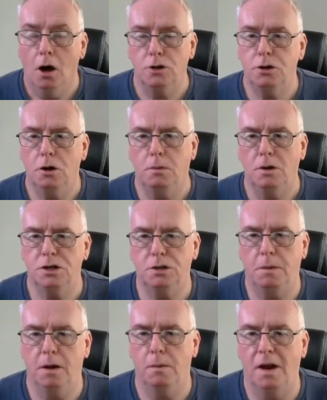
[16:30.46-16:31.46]
Or do I want it
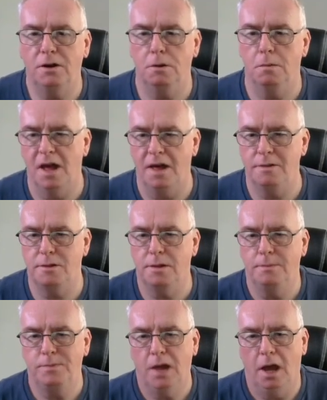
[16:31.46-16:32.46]
to be a random
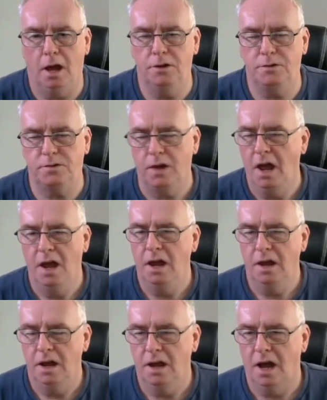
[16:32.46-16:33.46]
length? And
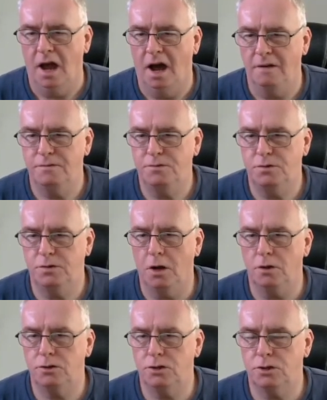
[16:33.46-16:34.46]
I've
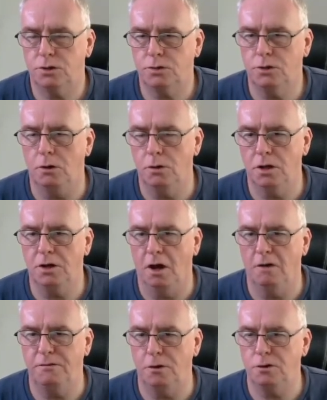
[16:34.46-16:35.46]
currently
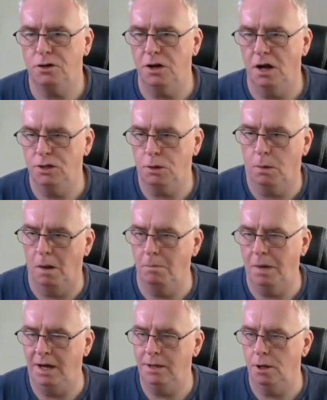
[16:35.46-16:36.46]
got a
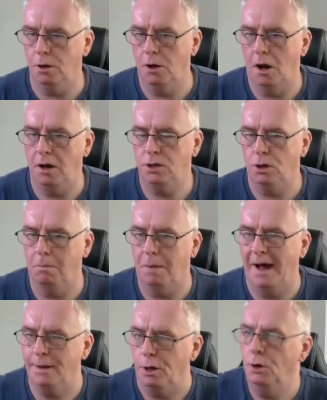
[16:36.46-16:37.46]
4091 balun on it, or
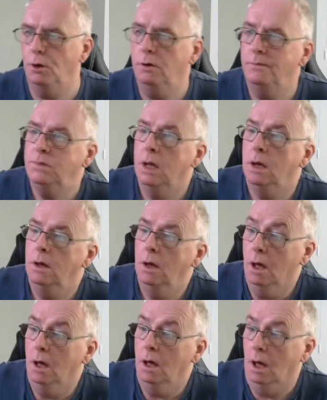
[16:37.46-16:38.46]
balun.
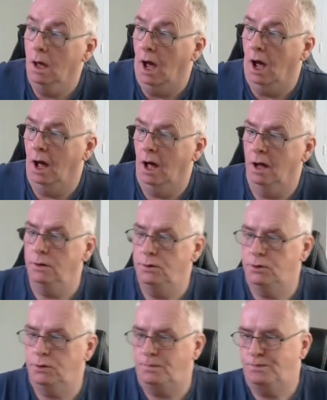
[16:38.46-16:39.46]
And